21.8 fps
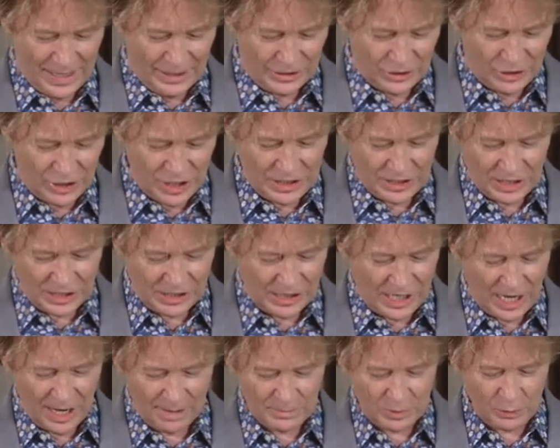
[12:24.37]
Jesus
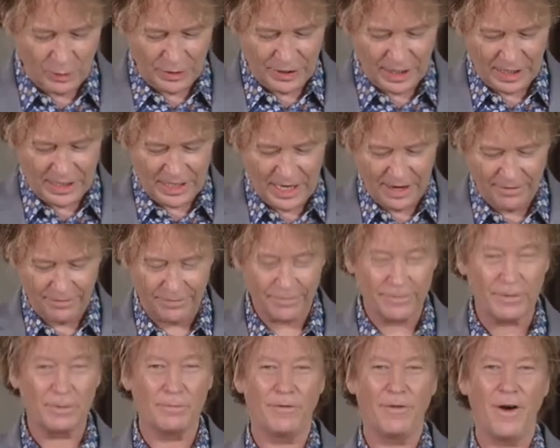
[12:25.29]
comes with a gift
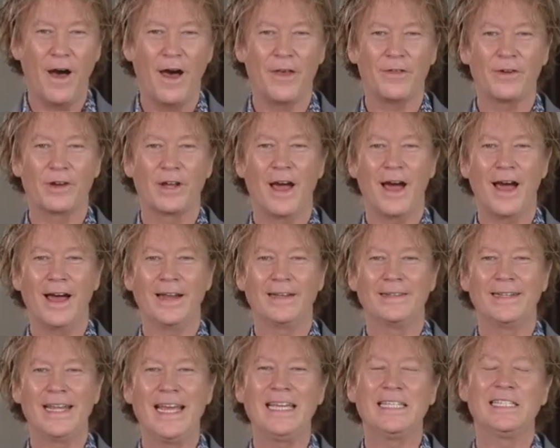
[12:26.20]
from Father God.
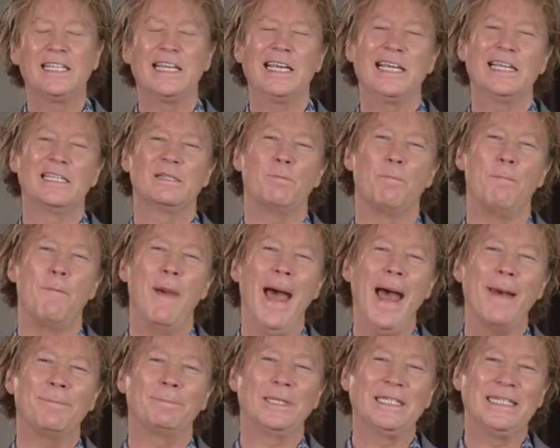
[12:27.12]
It's his
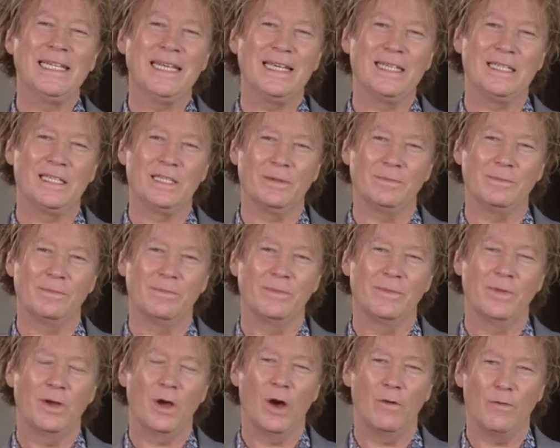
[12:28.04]
baptism
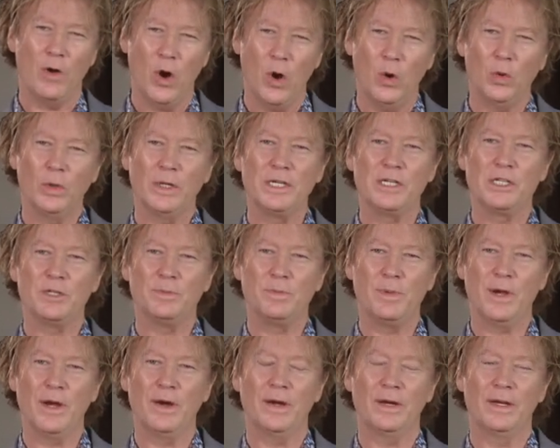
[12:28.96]
of Holy
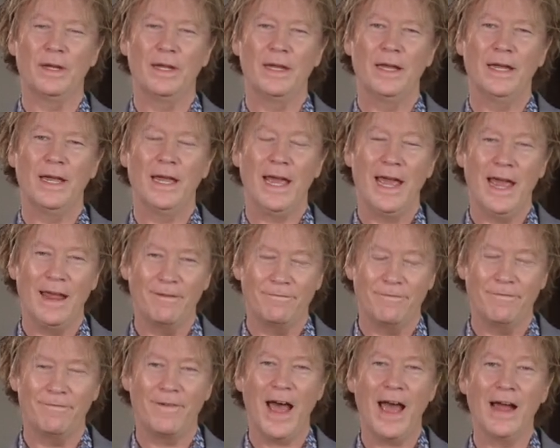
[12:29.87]
Spirit and
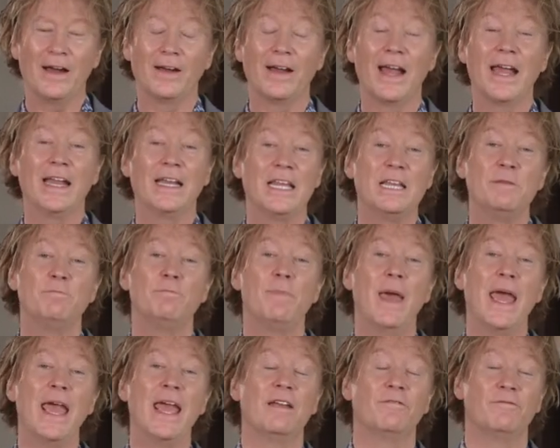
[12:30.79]
fire, and he
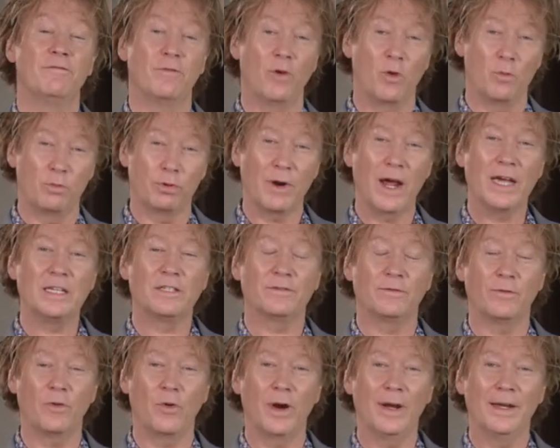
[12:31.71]
paid full price
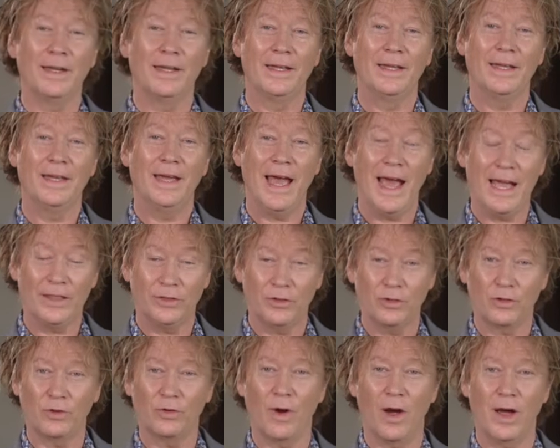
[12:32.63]
for it at the
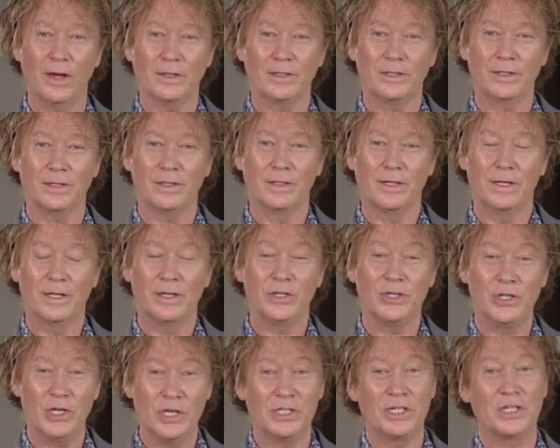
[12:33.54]
cross.
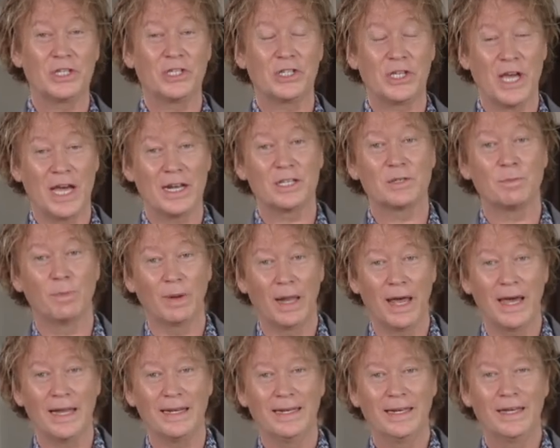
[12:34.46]
Jesus shed his
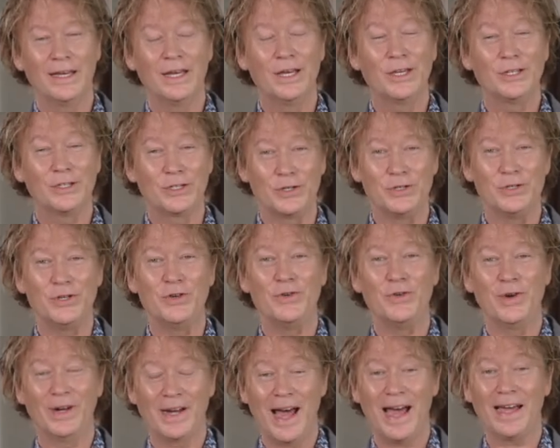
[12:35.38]
blood so
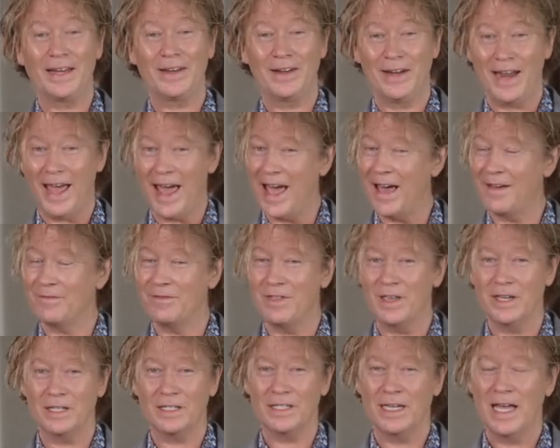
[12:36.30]
you and I could have
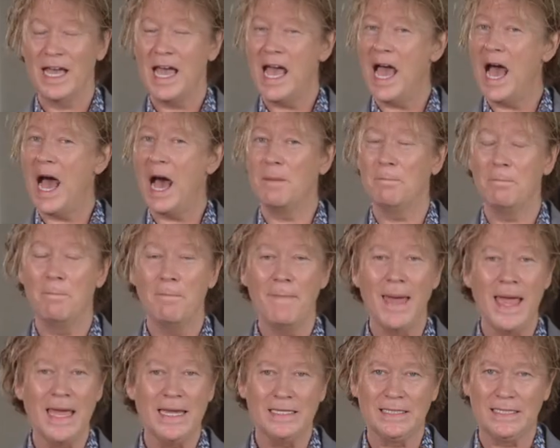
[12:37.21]
this
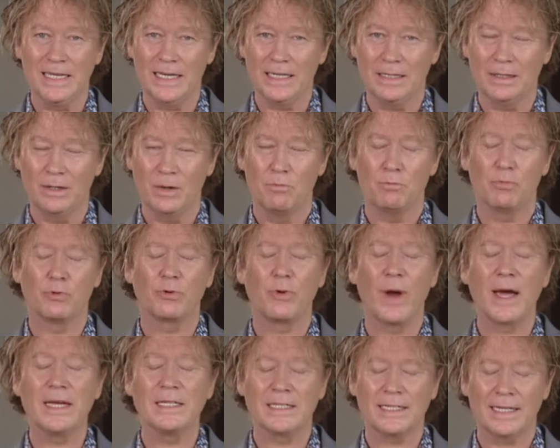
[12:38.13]
amazing,
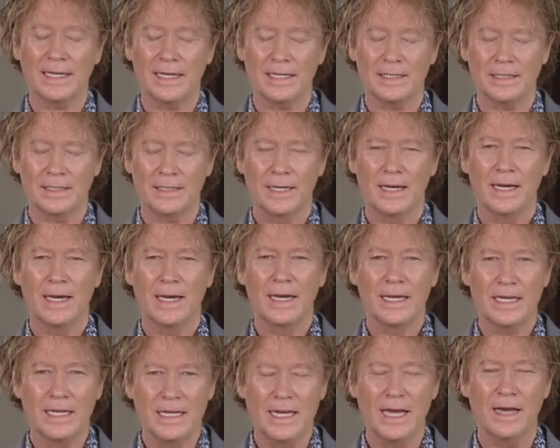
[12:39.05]
priceless
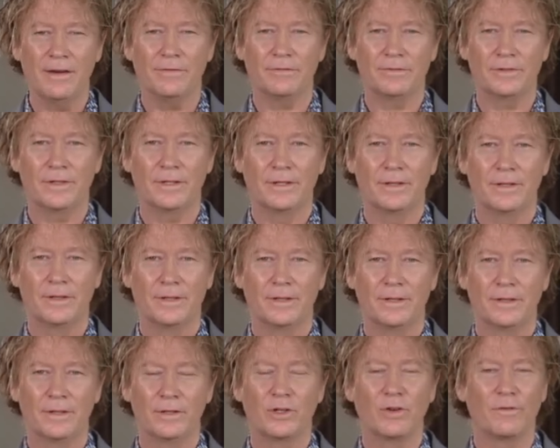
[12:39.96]
gift,
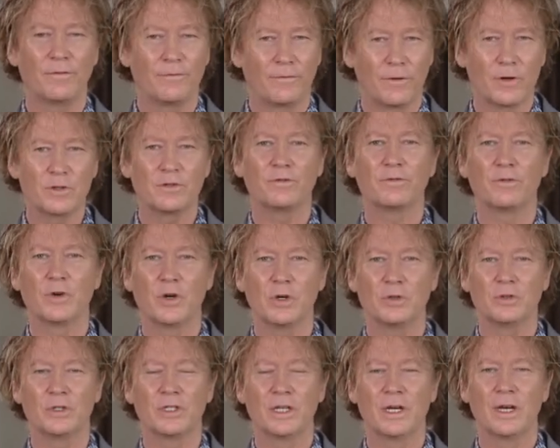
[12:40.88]
the first
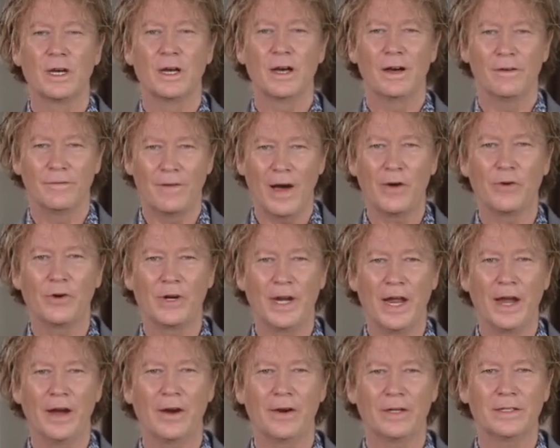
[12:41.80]
fruits of our
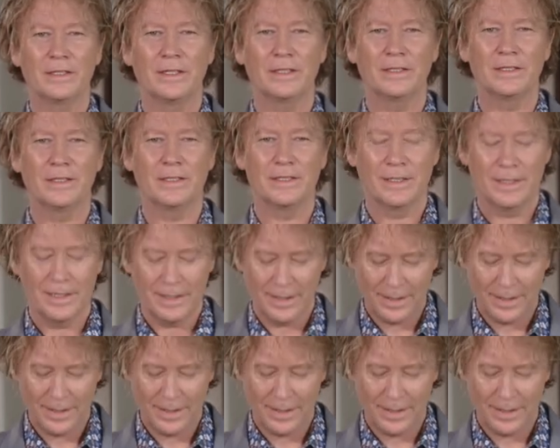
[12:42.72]
inheritance.